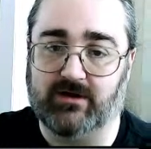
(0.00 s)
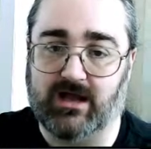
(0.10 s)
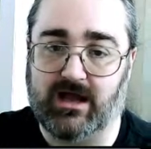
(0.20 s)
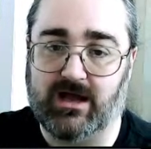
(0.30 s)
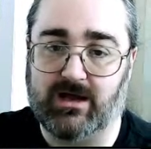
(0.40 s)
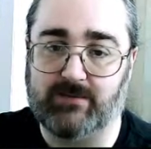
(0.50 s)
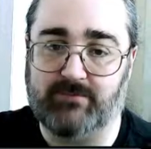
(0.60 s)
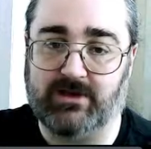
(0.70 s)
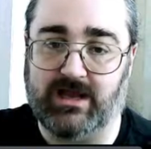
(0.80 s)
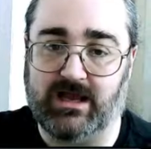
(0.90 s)

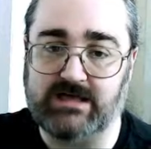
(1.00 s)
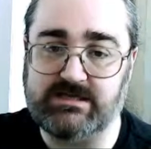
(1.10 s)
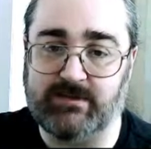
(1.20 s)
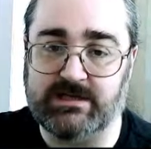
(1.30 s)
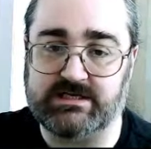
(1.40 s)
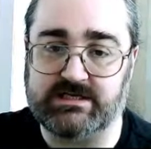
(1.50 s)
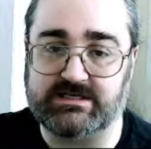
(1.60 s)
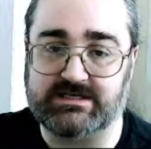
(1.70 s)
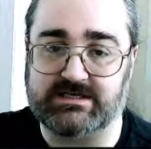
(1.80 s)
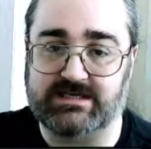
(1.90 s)
but I actually managed to
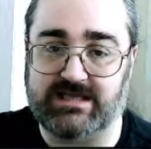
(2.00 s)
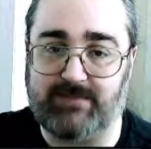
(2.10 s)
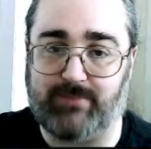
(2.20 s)
skip